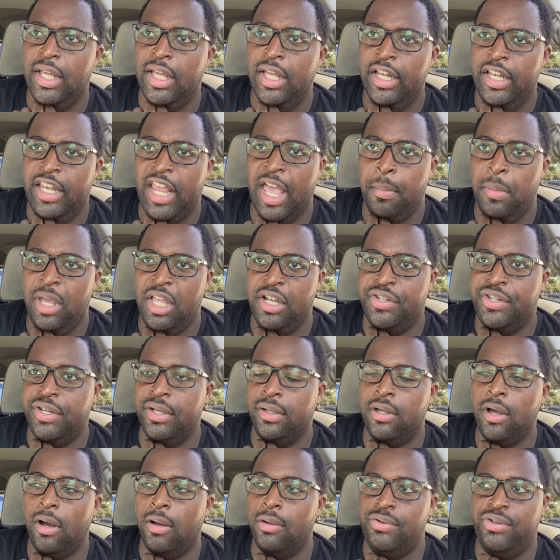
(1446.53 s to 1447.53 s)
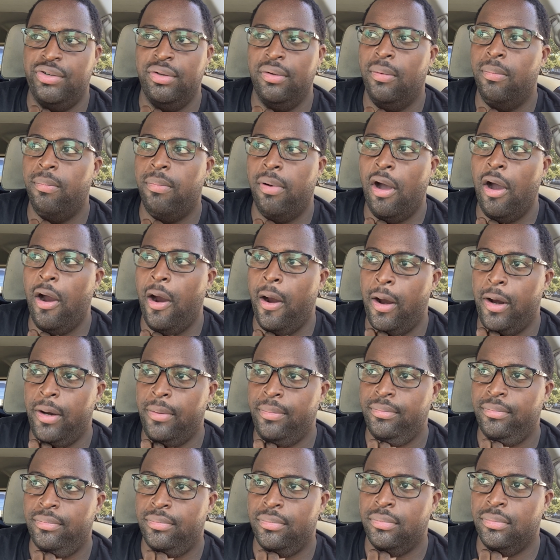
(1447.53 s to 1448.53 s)
That means you go to a bar,
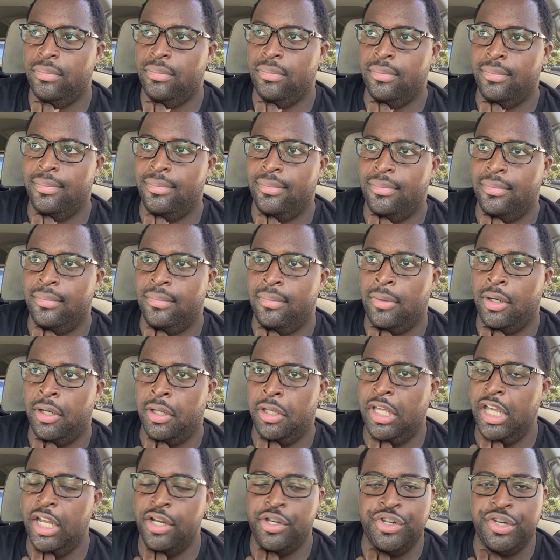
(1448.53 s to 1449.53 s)
get